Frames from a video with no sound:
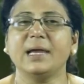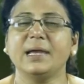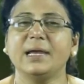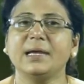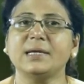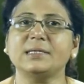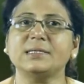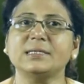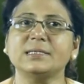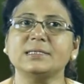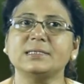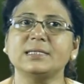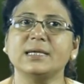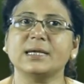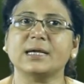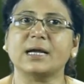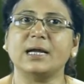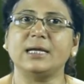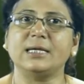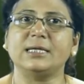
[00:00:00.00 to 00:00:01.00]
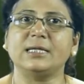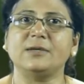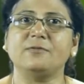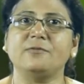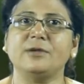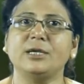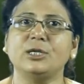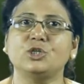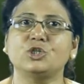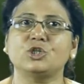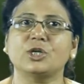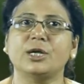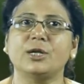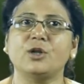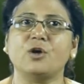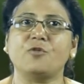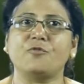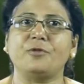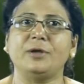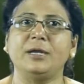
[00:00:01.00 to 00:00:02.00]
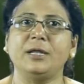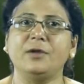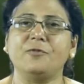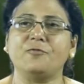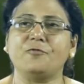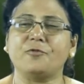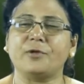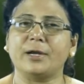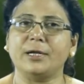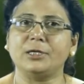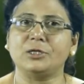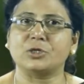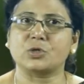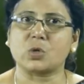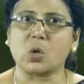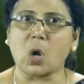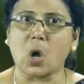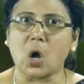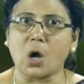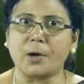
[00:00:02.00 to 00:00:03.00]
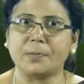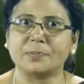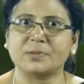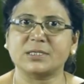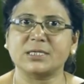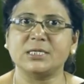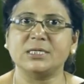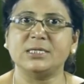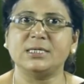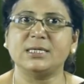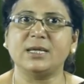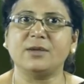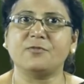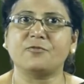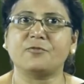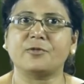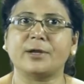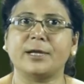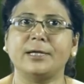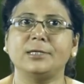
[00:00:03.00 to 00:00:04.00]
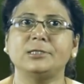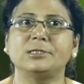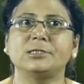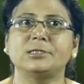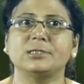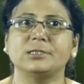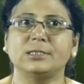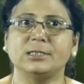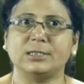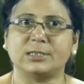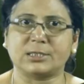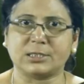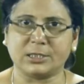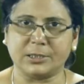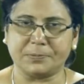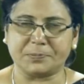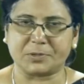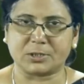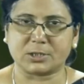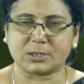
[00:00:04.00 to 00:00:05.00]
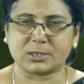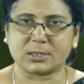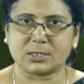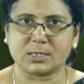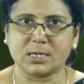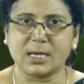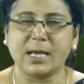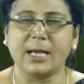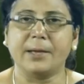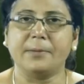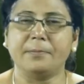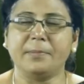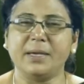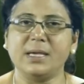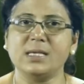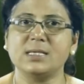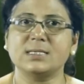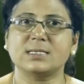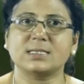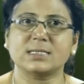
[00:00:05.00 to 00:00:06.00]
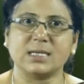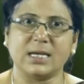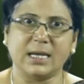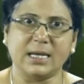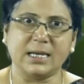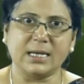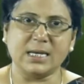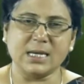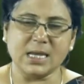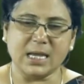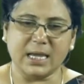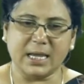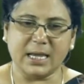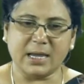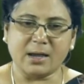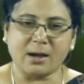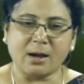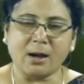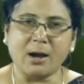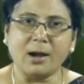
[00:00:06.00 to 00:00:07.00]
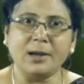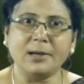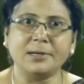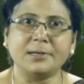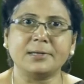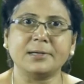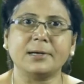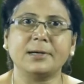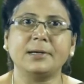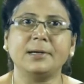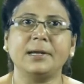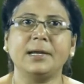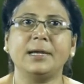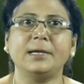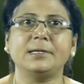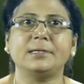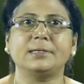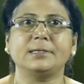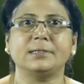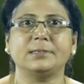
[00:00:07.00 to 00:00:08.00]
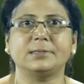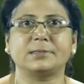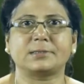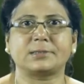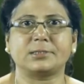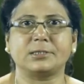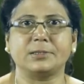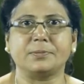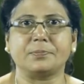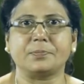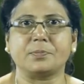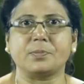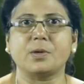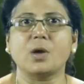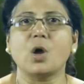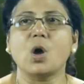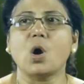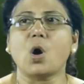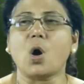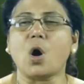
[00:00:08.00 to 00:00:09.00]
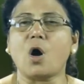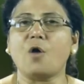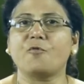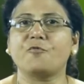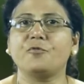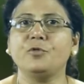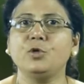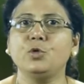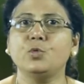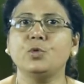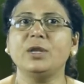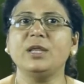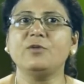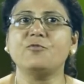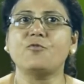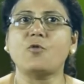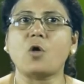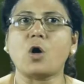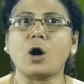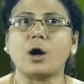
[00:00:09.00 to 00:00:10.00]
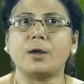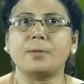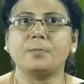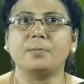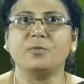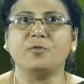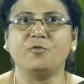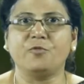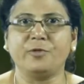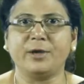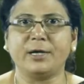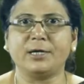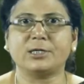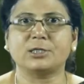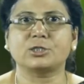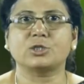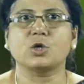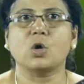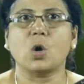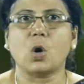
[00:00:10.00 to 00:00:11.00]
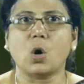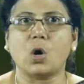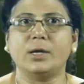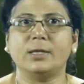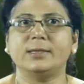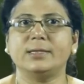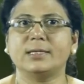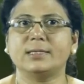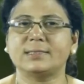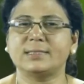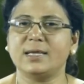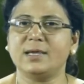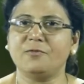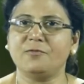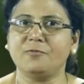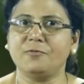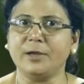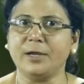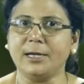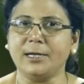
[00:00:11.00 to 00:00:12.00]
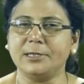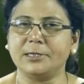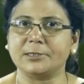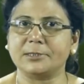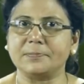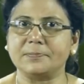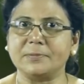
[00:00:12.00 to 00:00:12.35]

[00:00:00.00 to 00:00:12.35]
It is the cultivation of different crops in different strips, means in a alternate strip of uniform width on the same field.